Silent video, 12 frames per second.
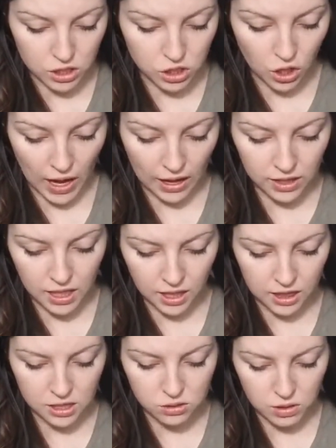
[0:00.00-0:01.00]
So I'll link
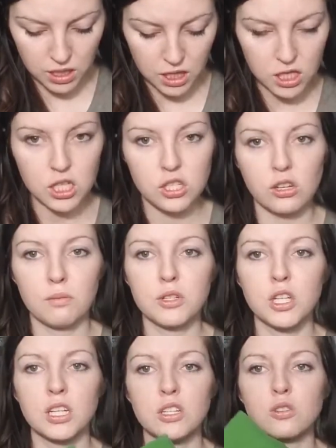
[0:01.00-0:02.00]
this one in the
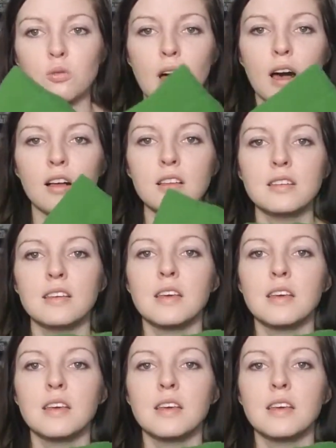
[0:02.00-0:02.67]
description as well.